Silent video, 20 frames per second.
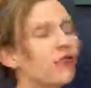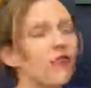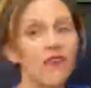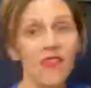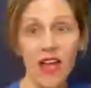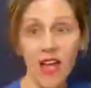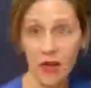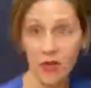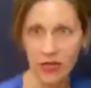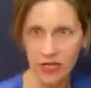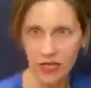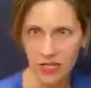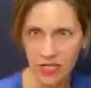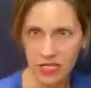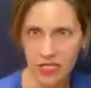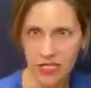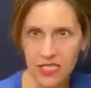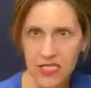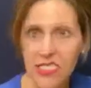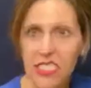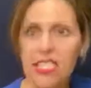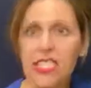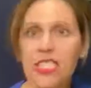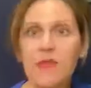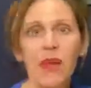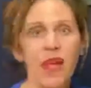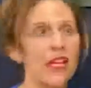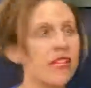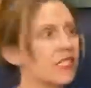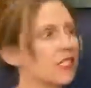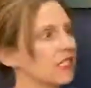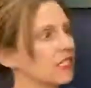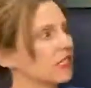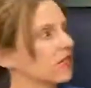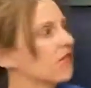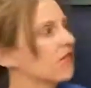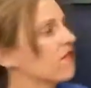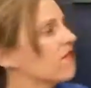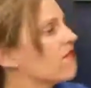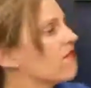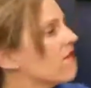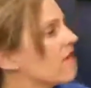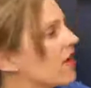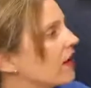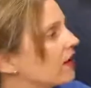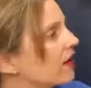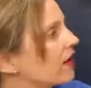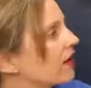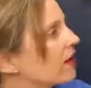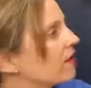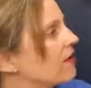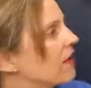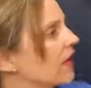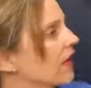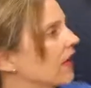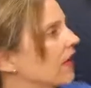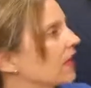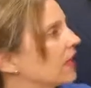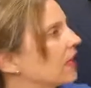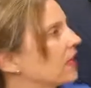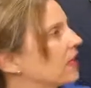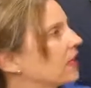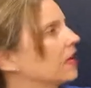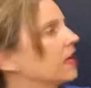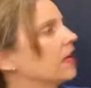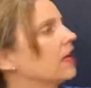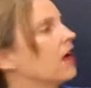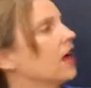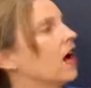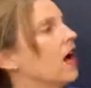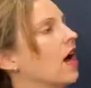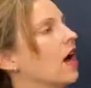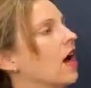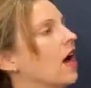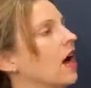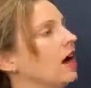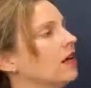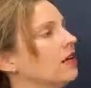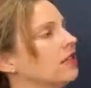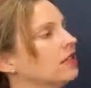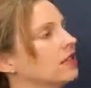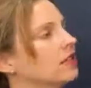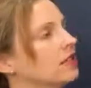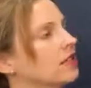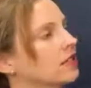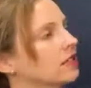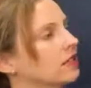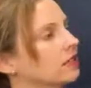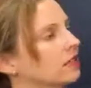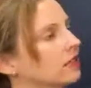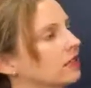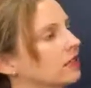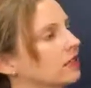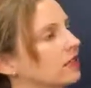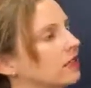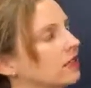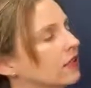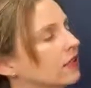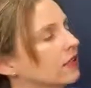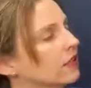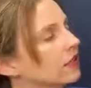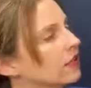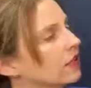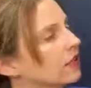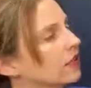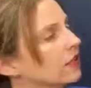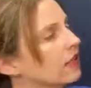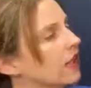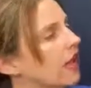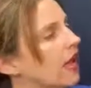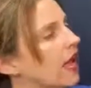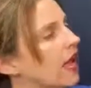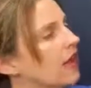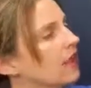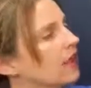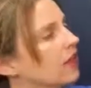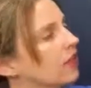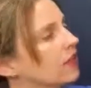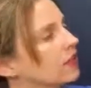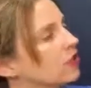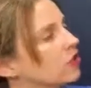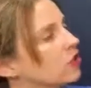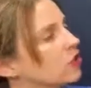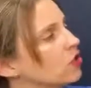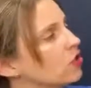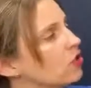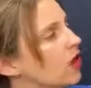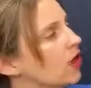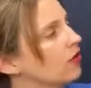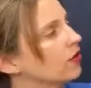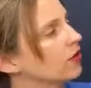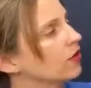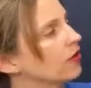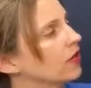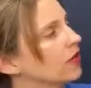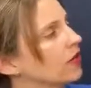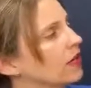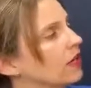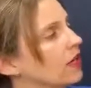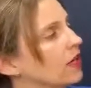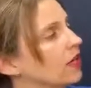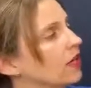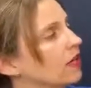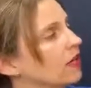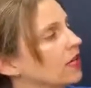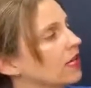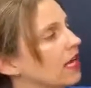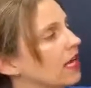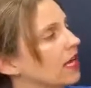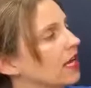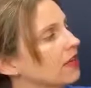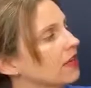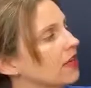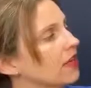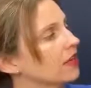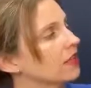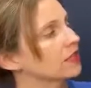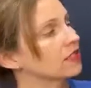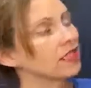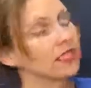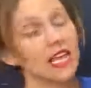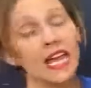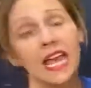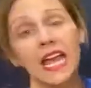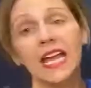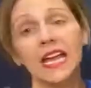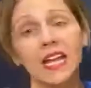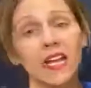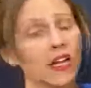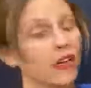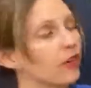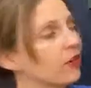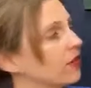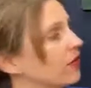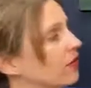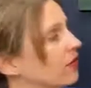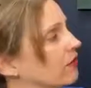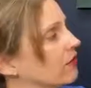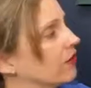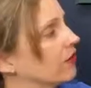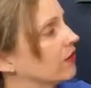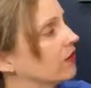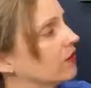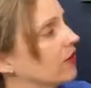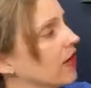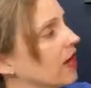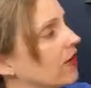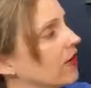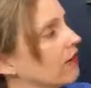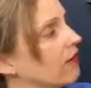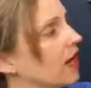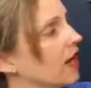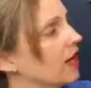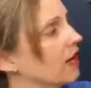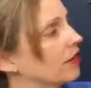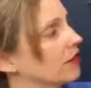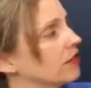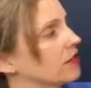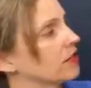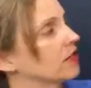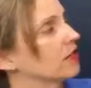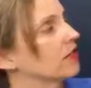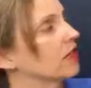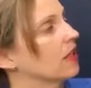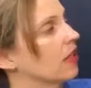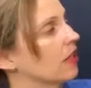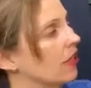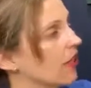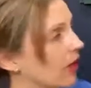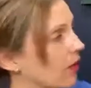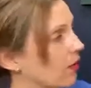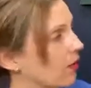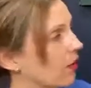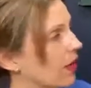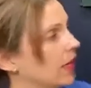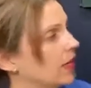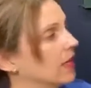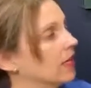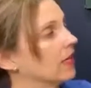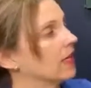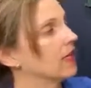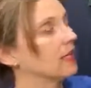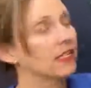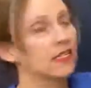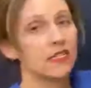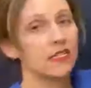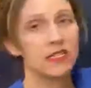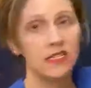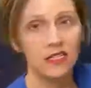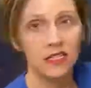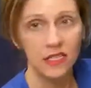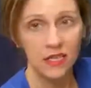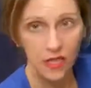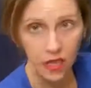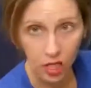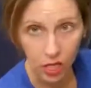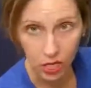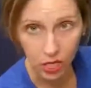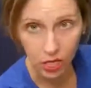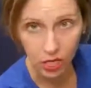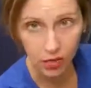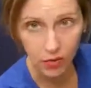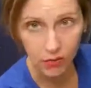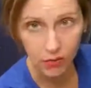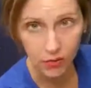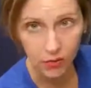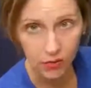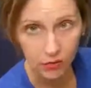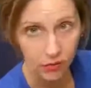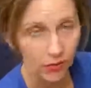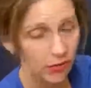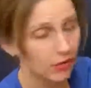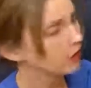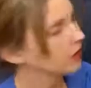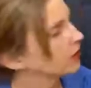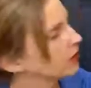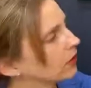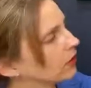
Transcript: you found us as space is very big. Us, and then 238,855 miles that way is the moon.